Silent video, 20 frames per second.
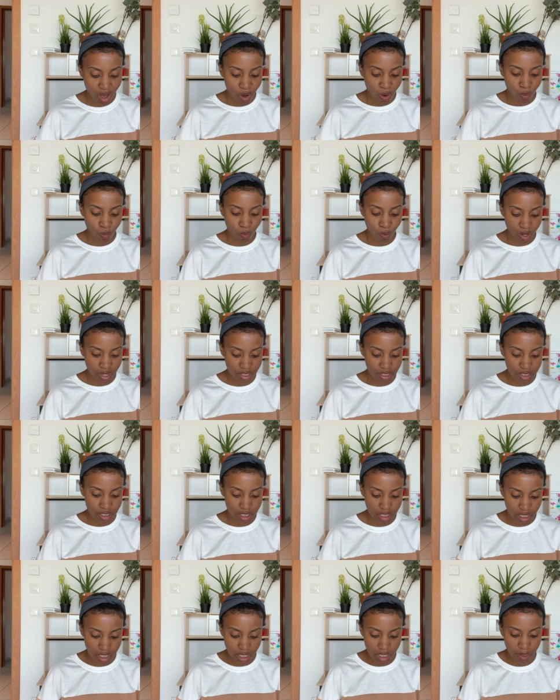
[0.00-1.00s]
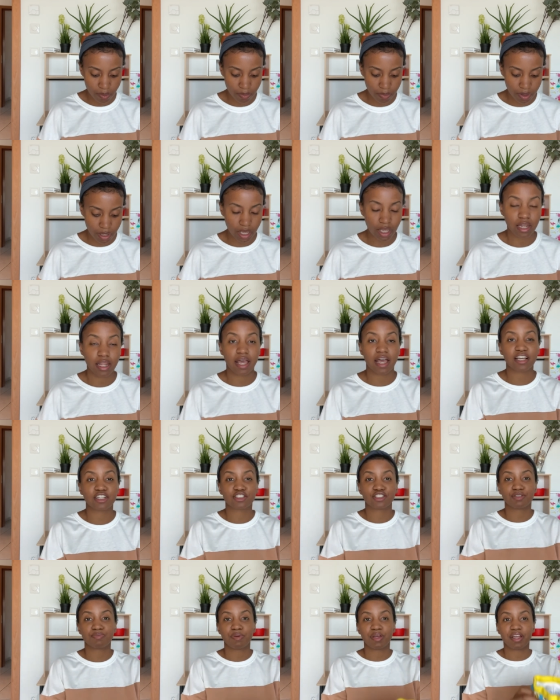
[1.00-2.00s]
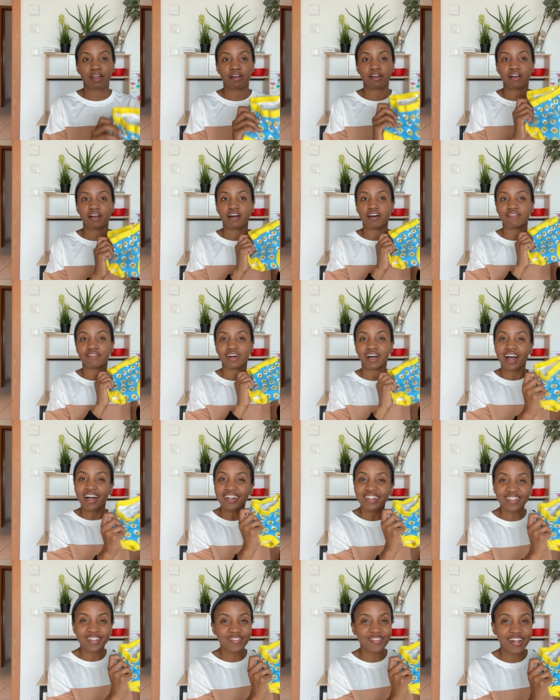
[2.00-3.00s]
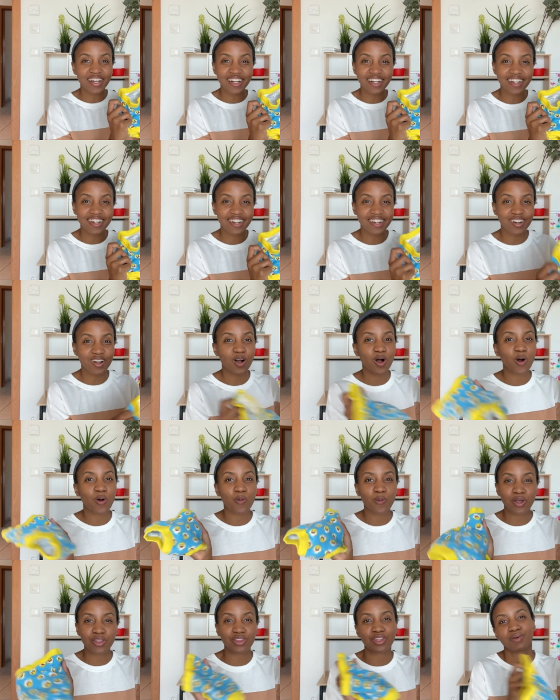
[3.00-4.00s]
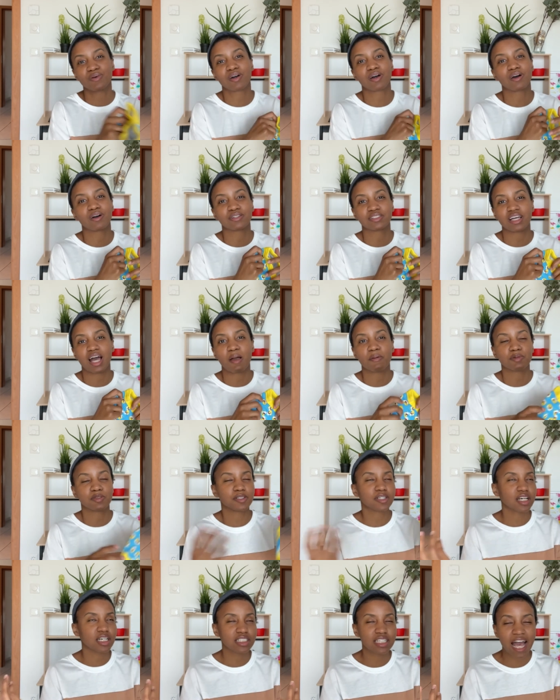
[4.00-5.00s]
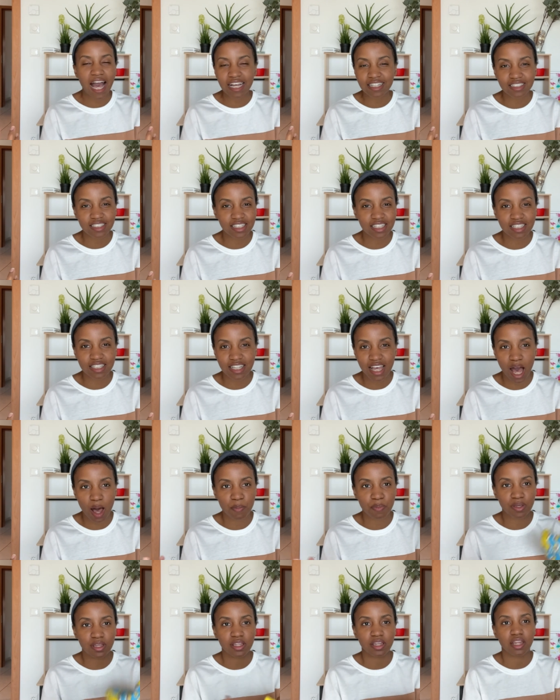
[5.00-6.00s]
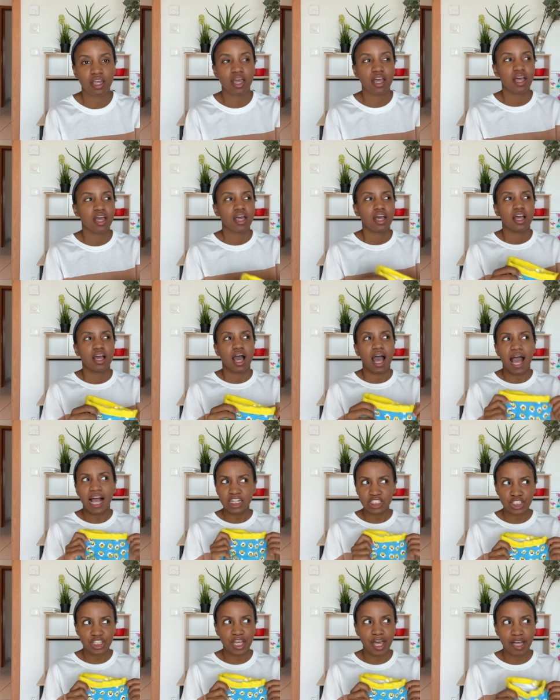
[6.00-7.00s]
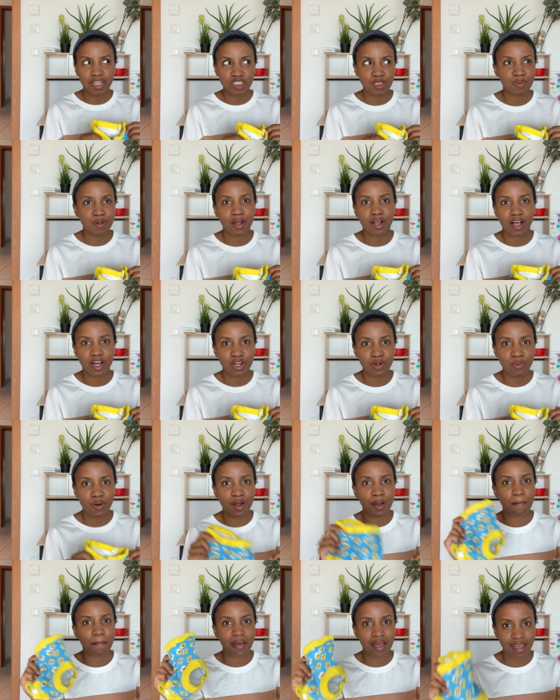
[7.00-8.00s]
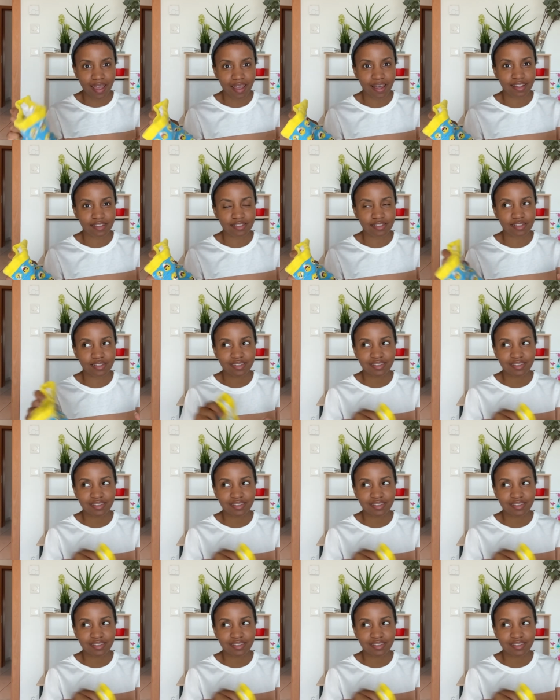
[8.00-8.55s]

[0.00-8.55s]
want to keep an extra pair of underwear with you at all times because accidents happen. Actually, extra pair of underwear and pants.